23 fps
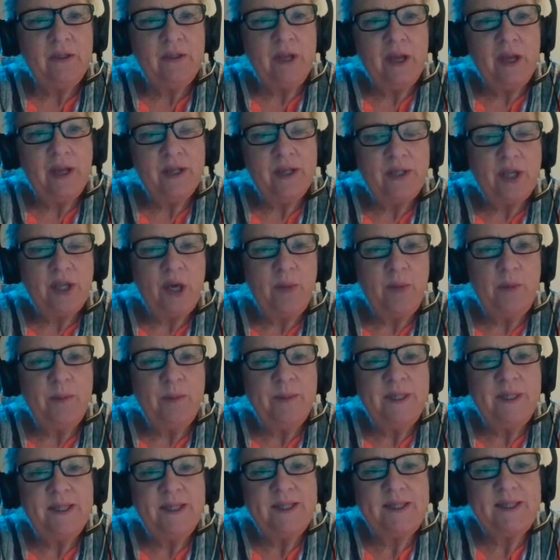uh,
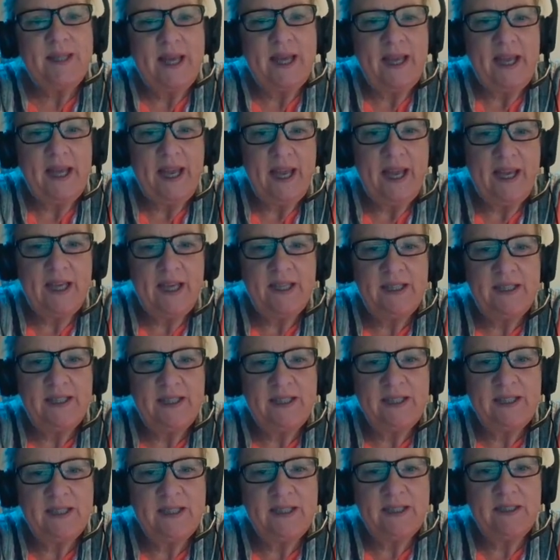Dobermans that had
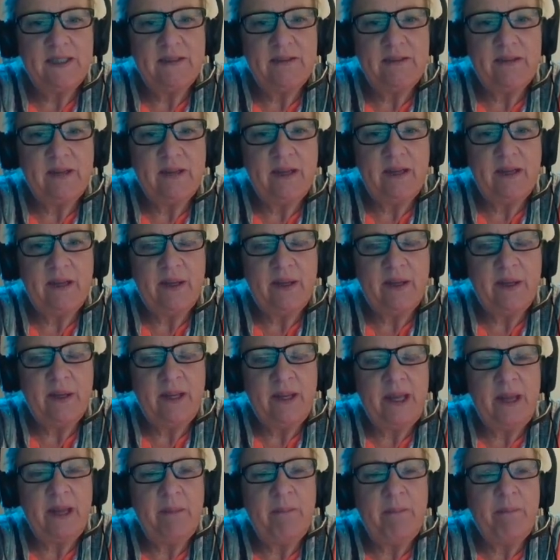uh,
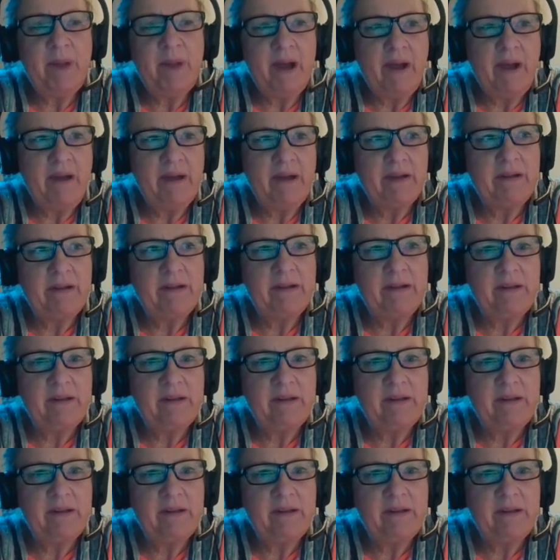Embark